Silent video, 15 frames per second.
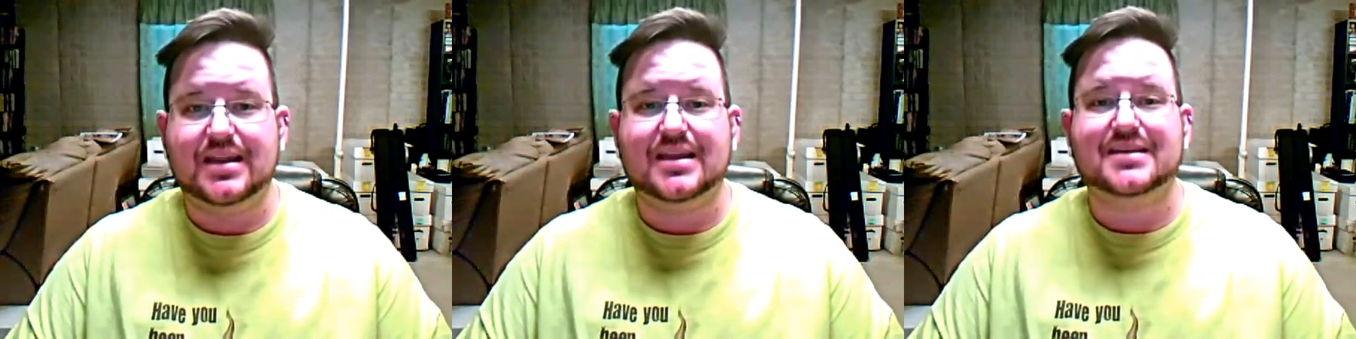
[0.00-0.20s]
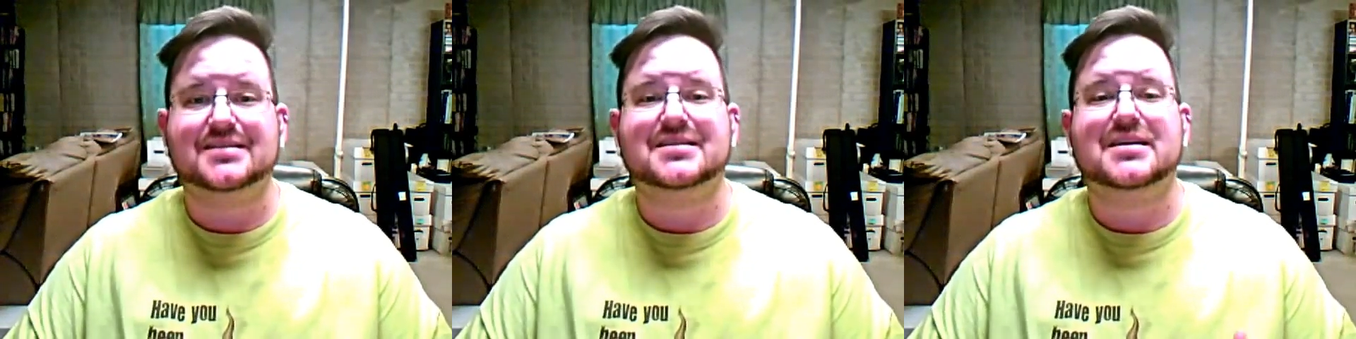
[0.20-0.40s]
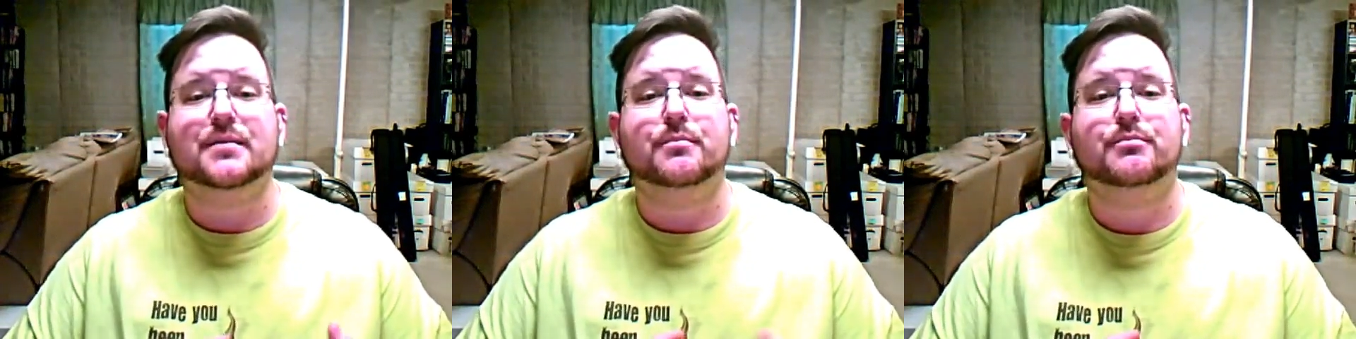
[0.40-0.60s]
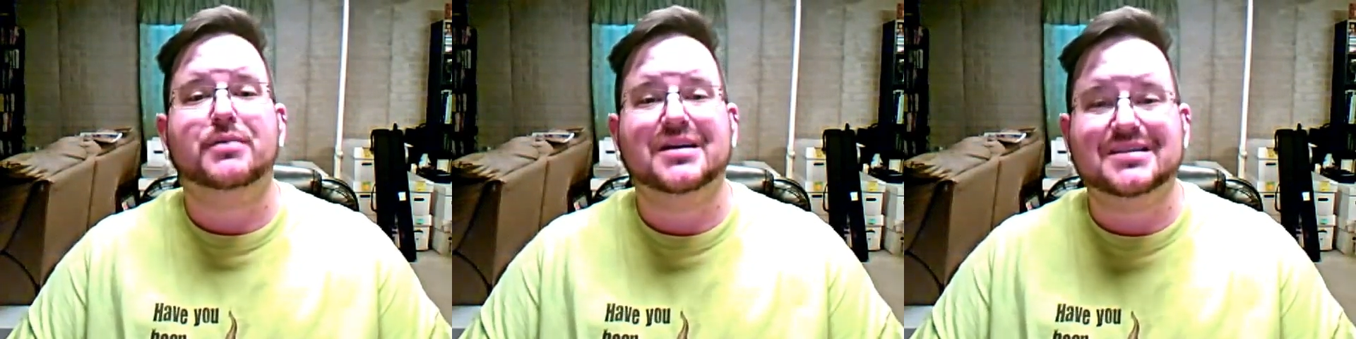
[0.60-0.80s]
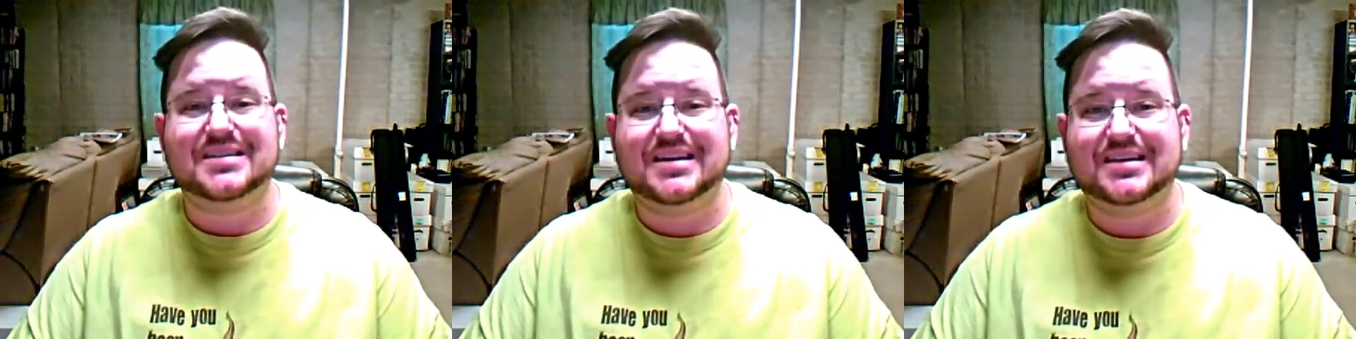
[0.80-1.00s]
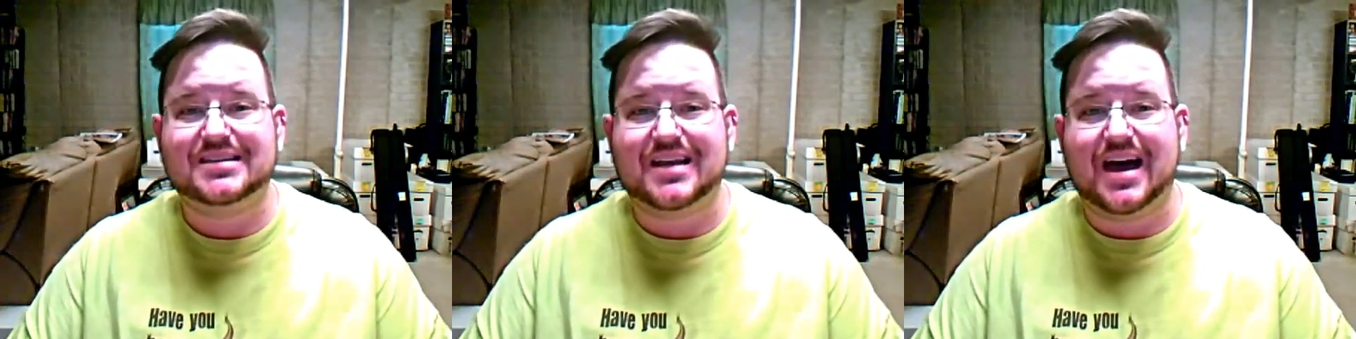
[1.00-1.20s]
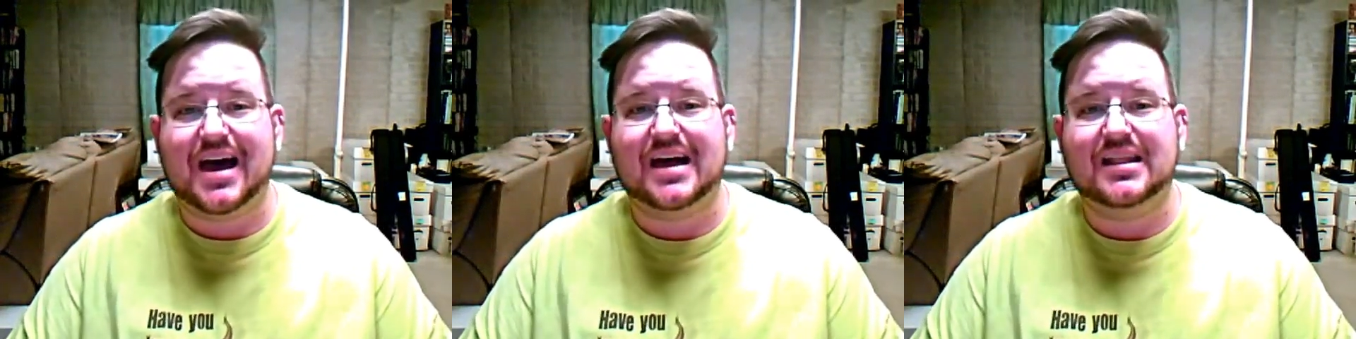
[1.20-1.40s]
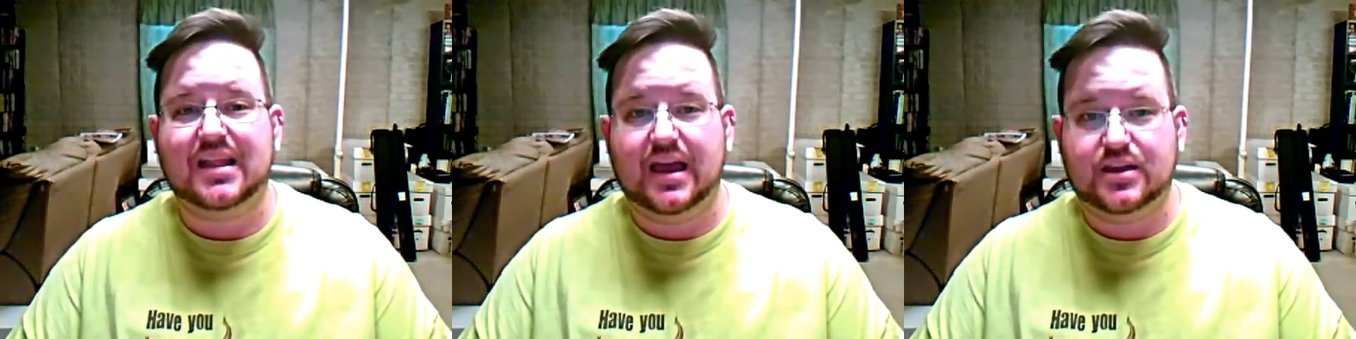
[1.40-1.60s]
it is the busiest
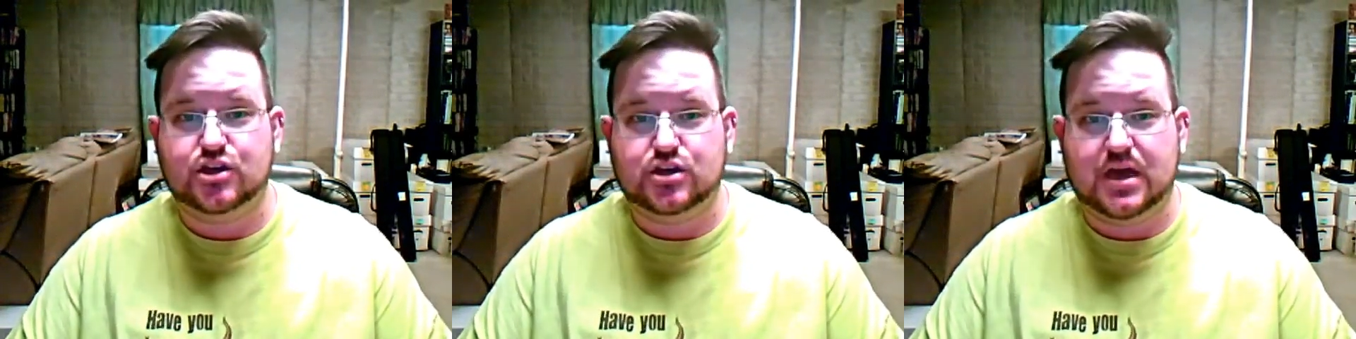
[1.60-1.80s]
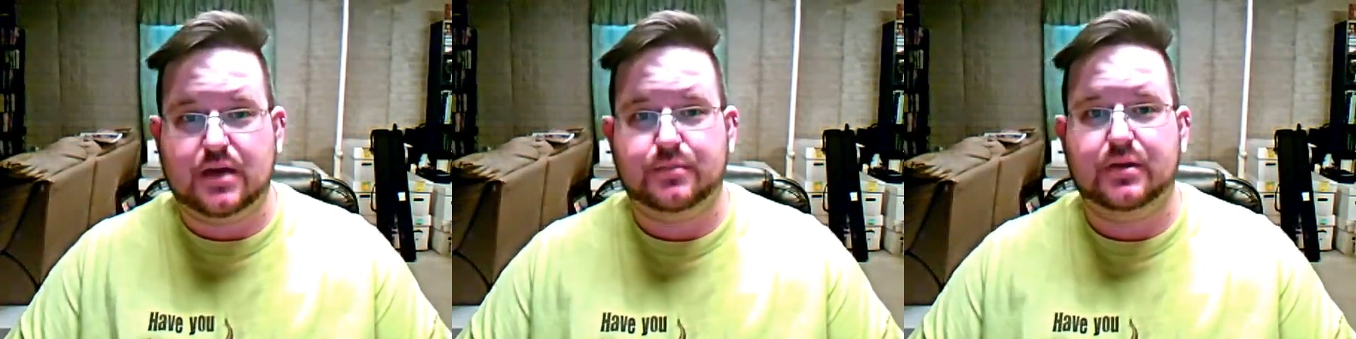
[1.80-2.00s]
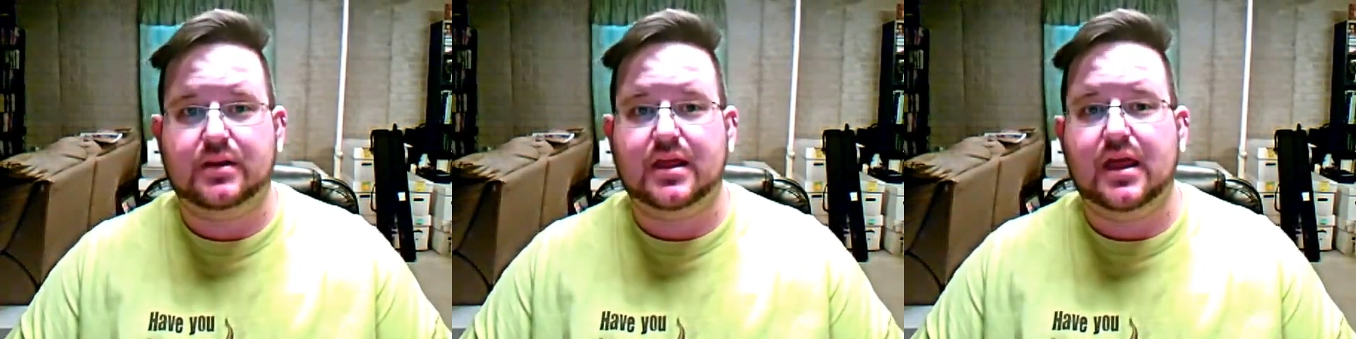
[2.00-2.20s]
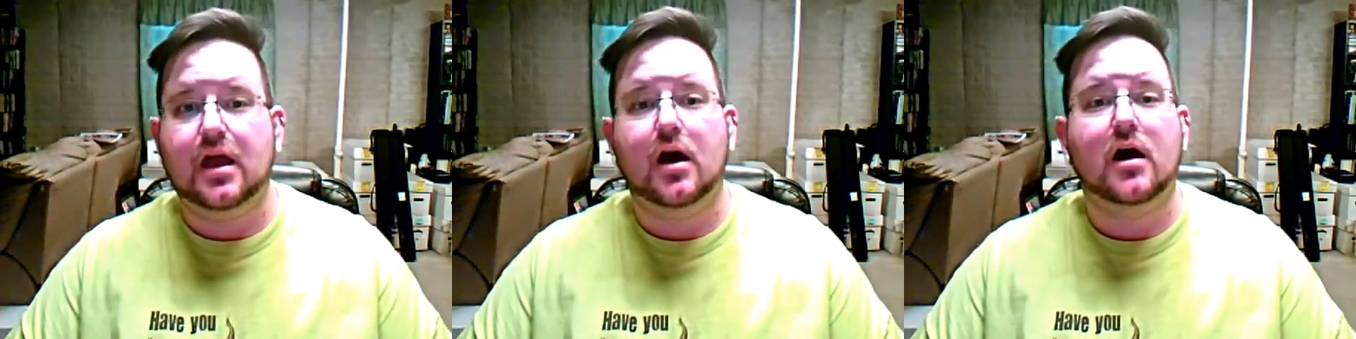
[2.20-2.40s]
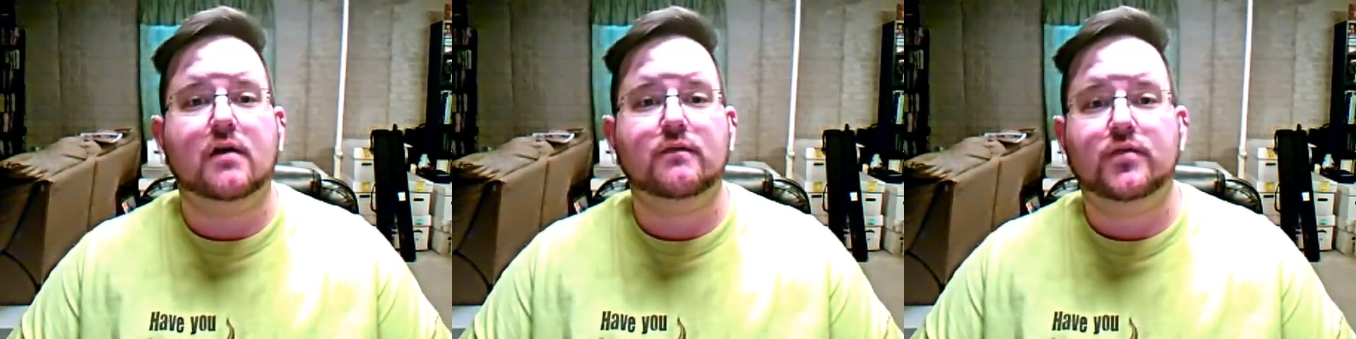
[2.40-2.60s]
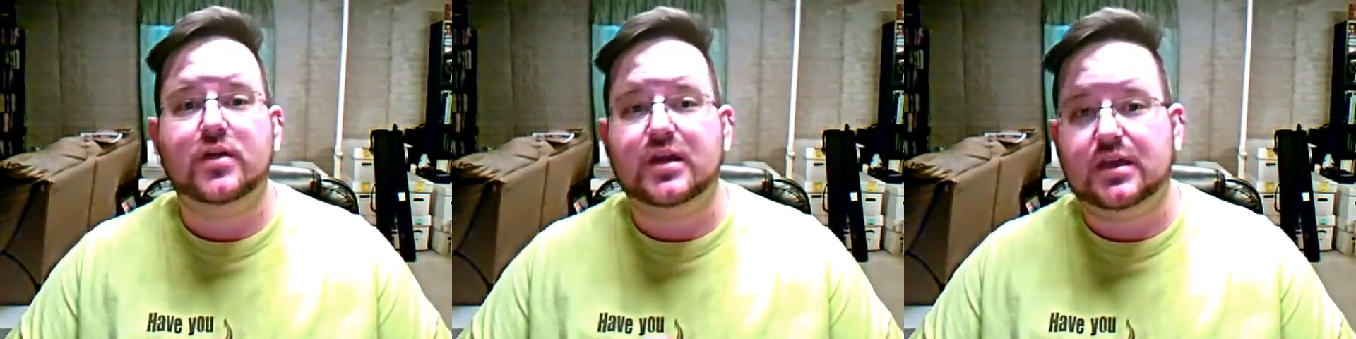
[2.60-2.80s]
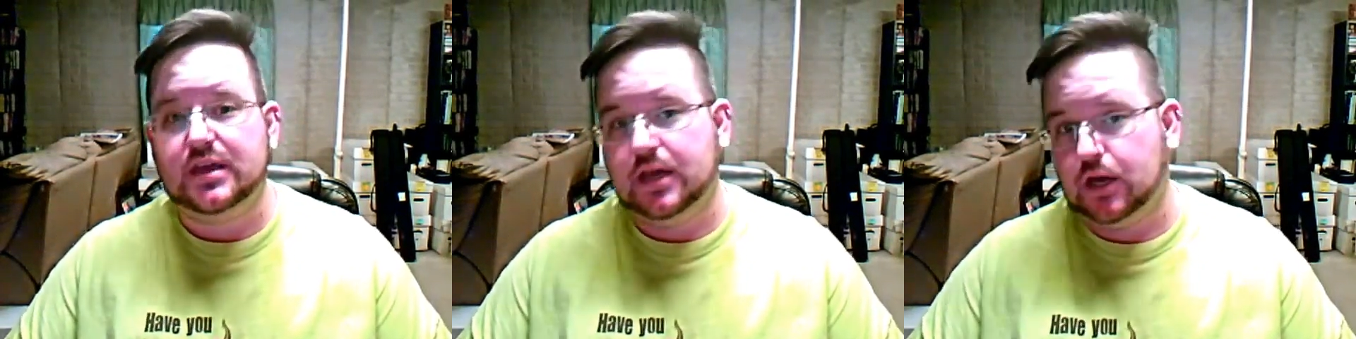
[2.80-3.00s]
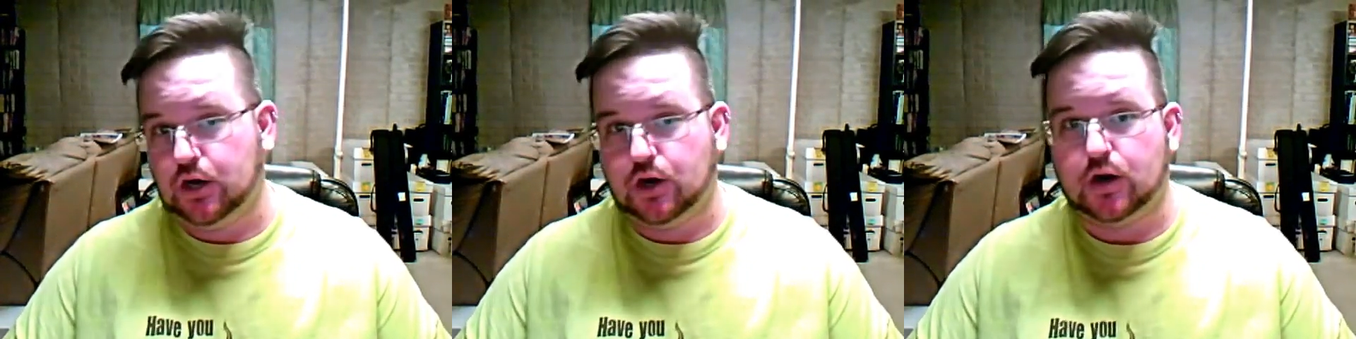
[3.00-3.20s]
online shopping day of the
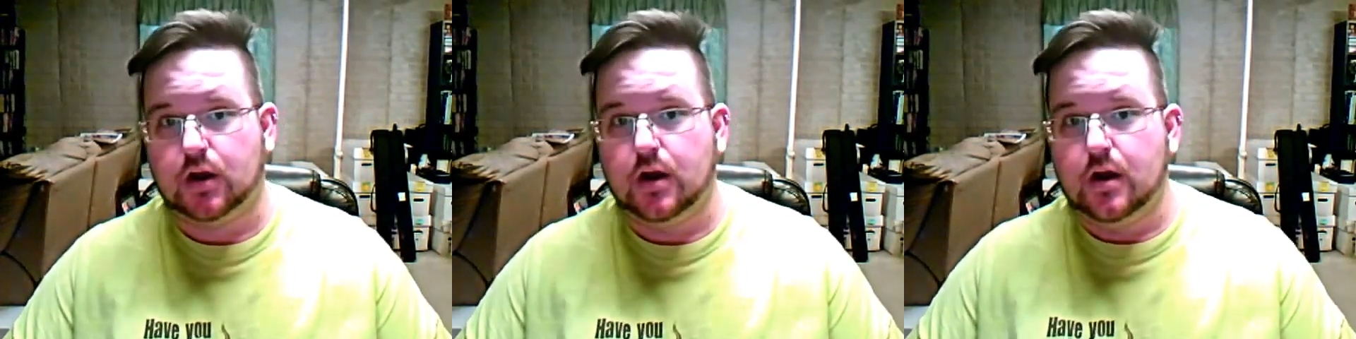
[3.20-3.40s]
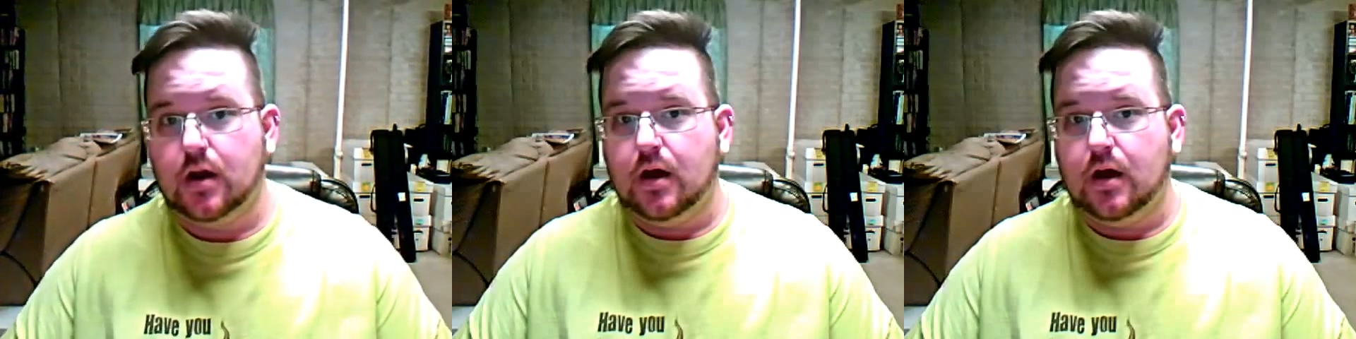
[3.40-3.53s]
year.